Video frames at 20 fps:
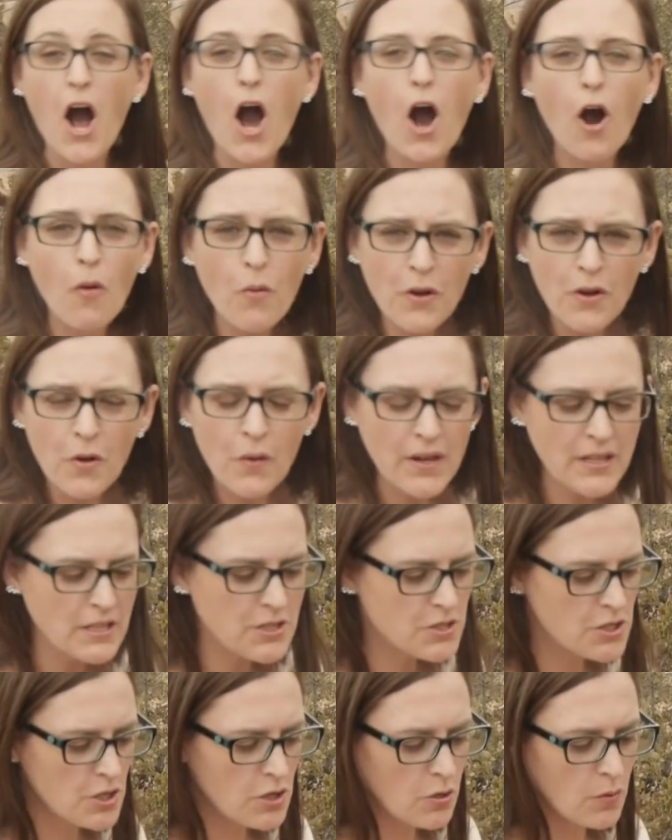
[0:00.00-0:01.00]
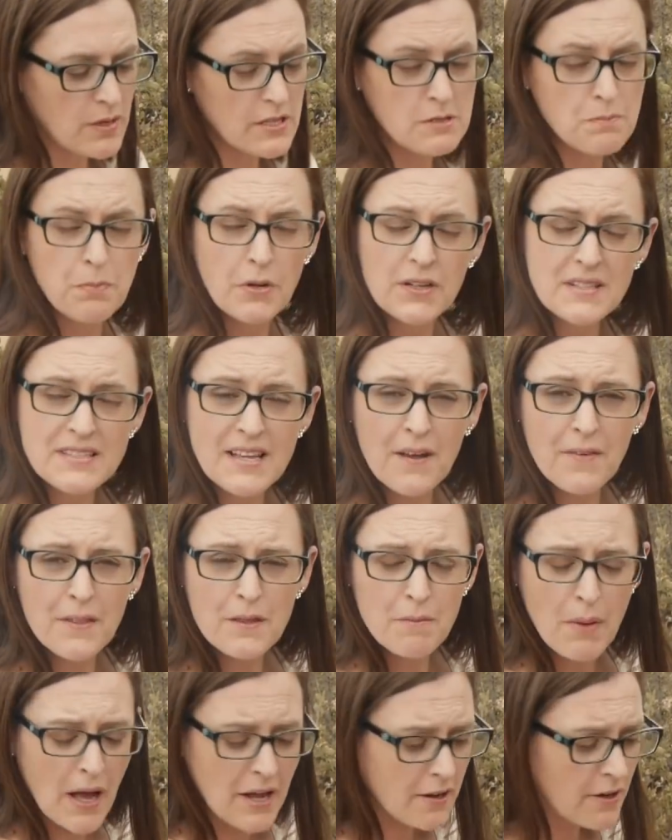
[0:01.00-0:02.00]
All we're going to do is put down
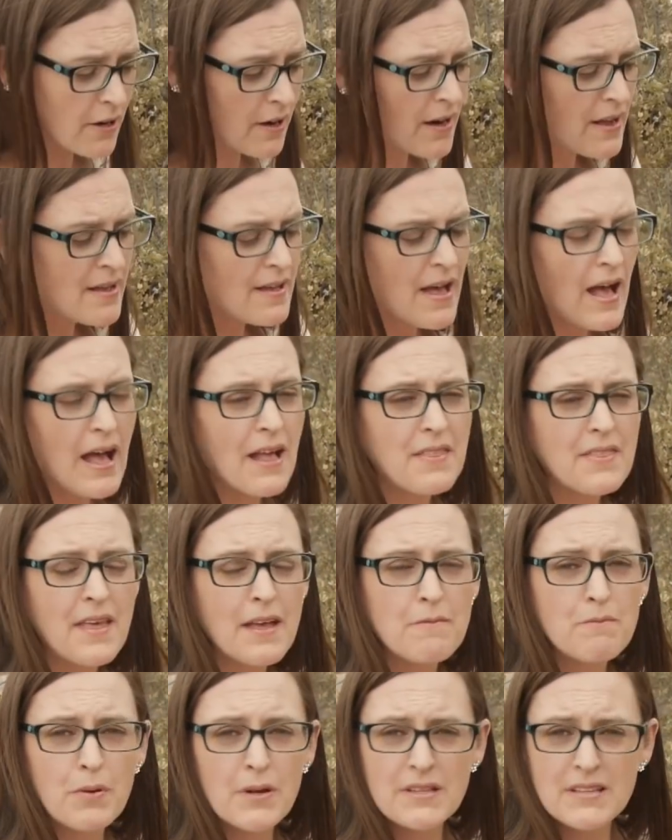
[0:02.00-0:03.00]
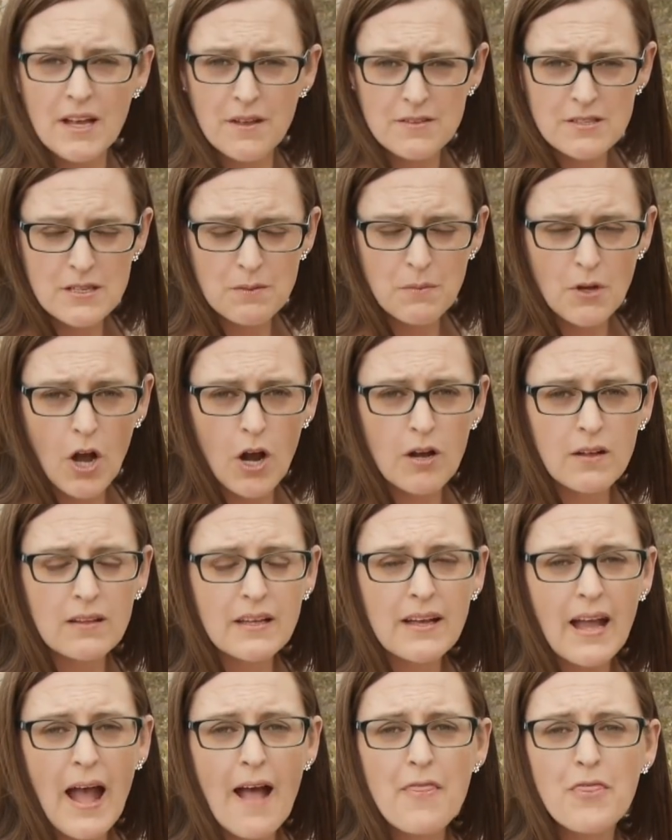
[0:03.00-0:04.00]
the butter and then put down some
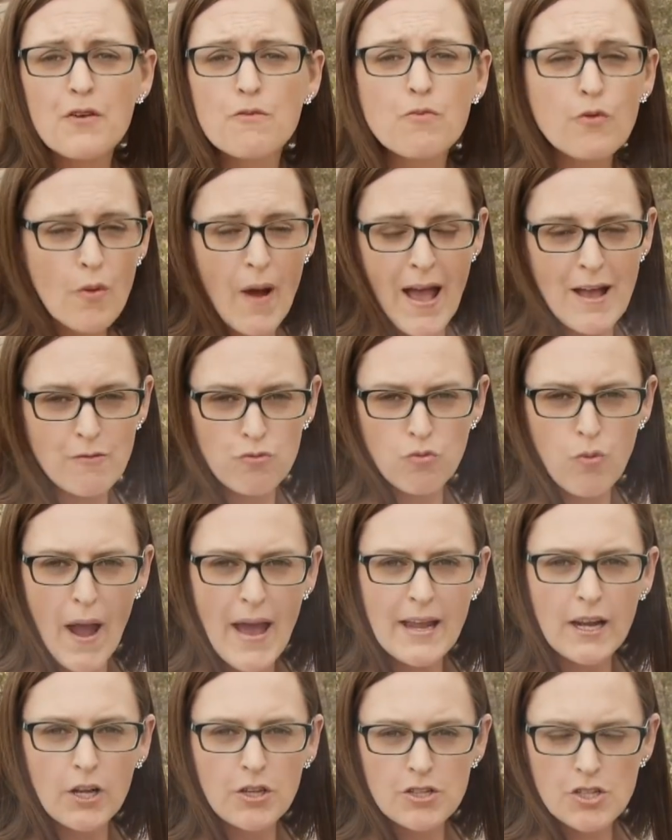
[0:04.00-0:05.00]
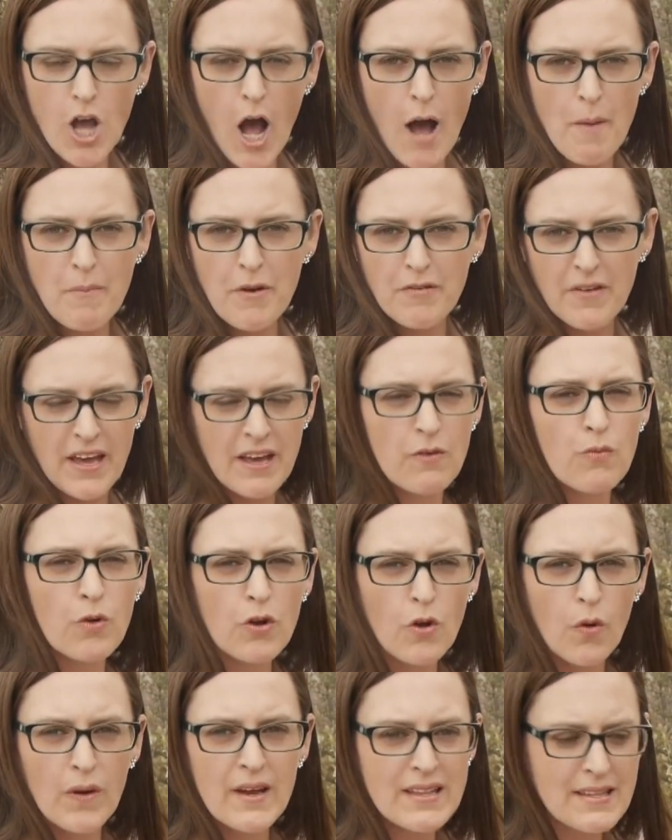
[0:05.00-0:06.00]
garlic and the bread right on top of it, and we're
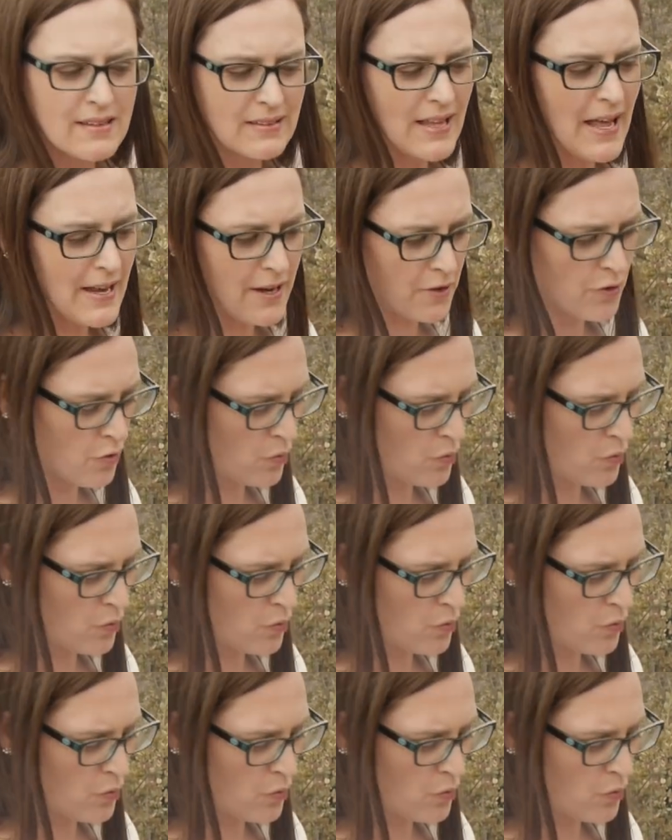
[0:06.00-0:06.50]
going to let it